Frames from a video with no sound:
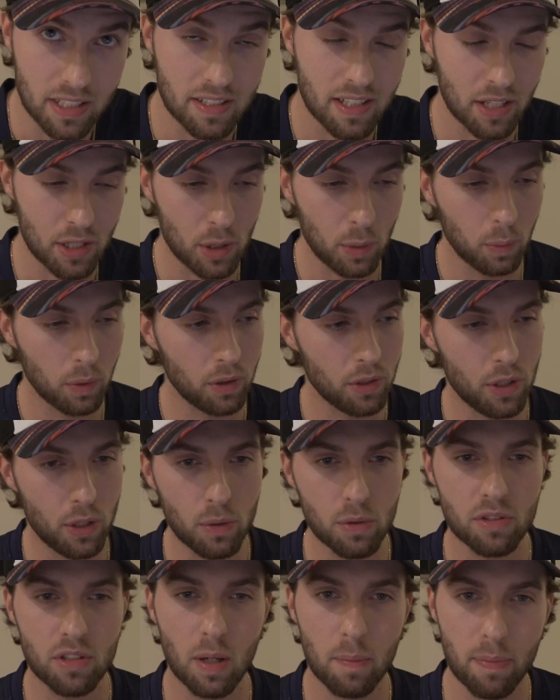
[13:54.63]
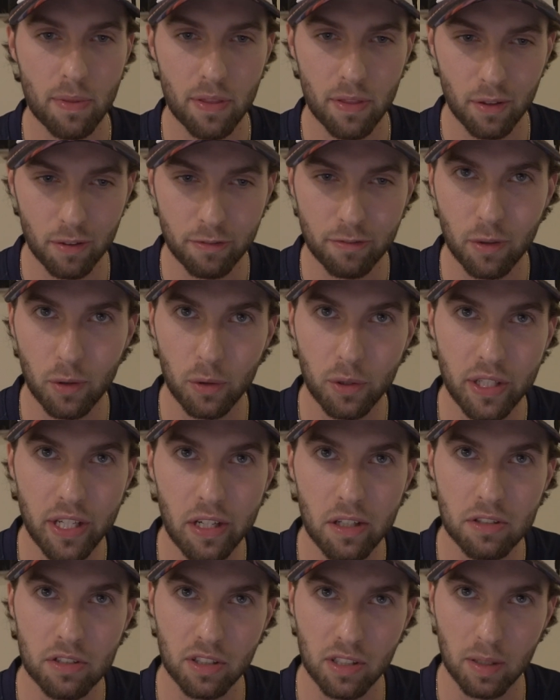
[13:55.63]
that you will use up the full year
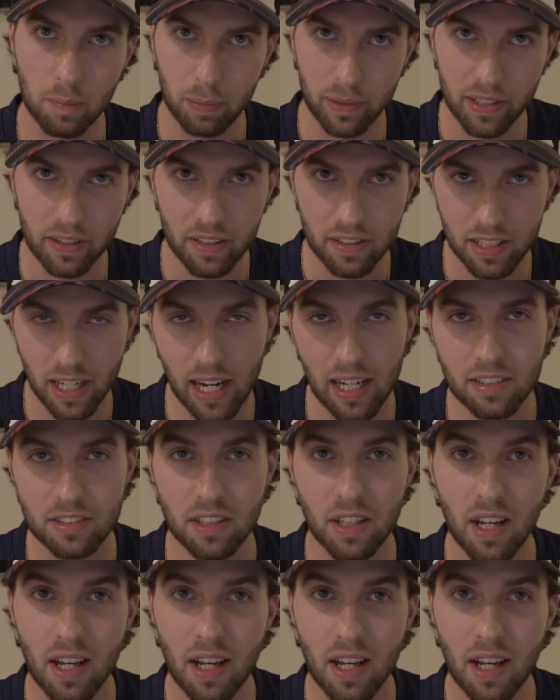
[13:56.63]
to complete the task.